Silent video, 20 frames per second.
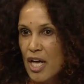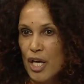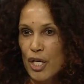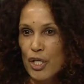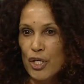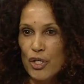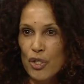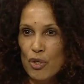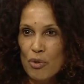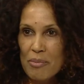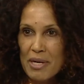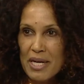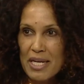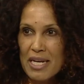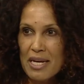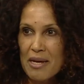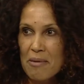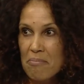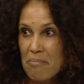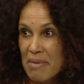
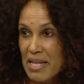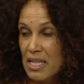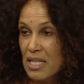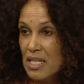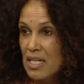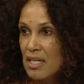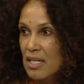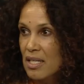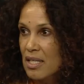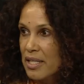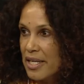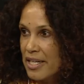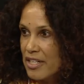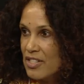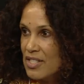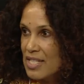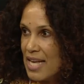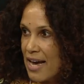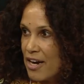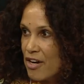human milk
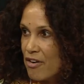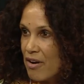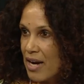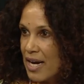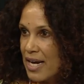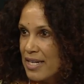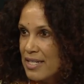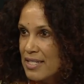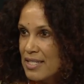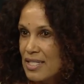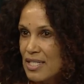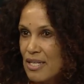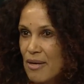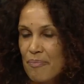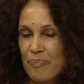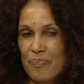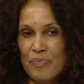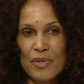oligosaccharides.